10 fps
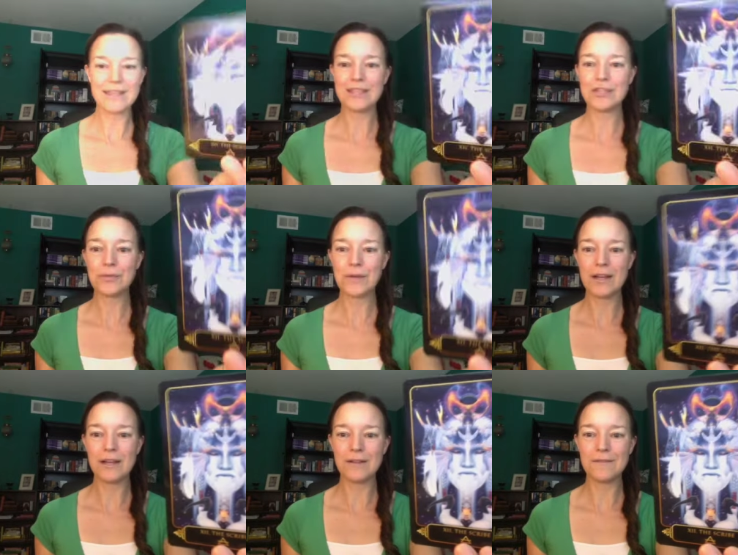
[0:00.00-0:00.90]
the
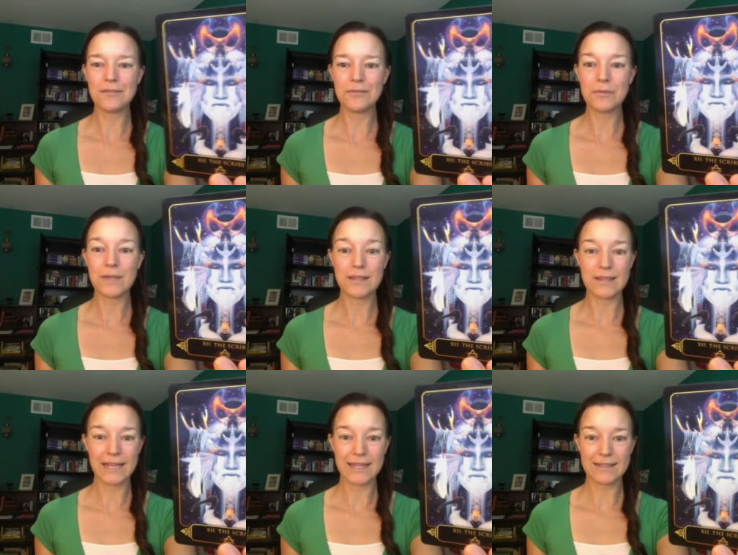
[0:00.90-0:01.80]
12s would be the
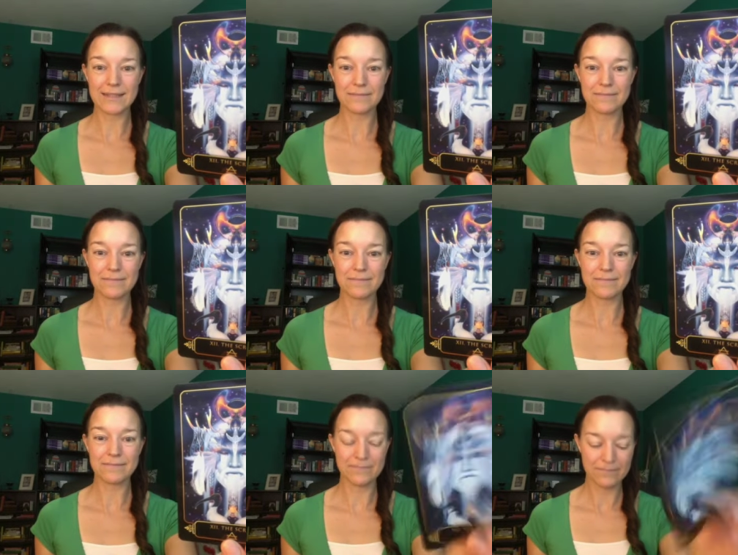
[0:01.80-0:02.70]
knights.
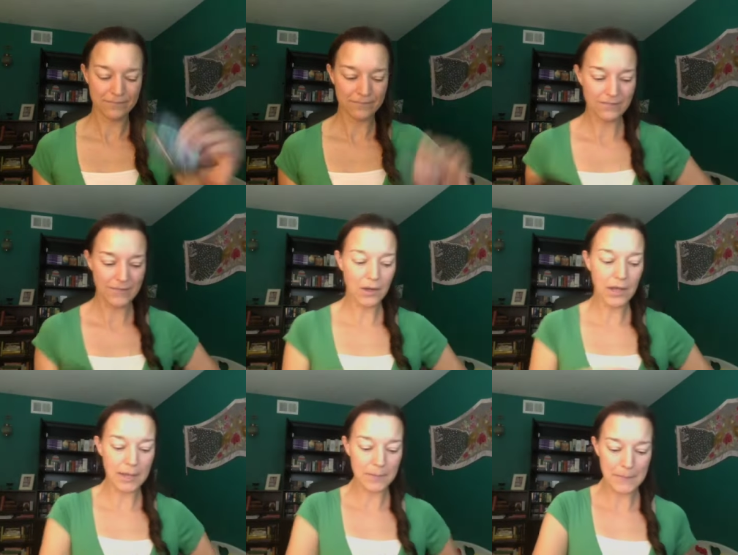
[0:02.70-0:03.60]
Okay.